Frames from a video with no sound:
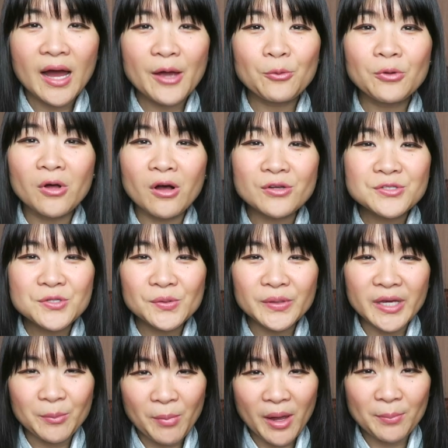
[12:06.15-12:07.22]
I will also
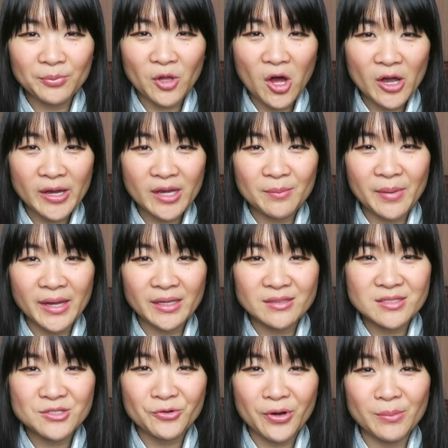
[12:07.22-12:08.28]
link my blog and my
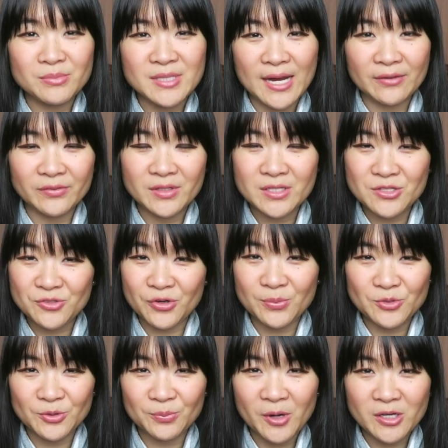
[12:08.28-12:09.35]
Instagram down in the
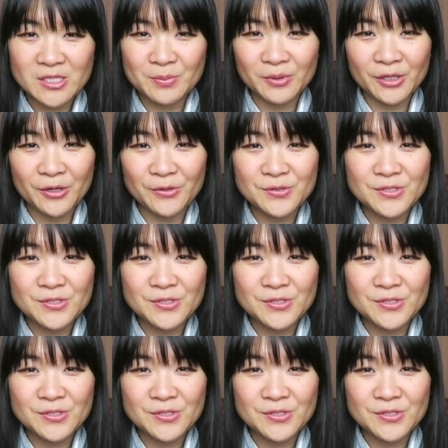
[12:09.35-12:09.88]
description box below,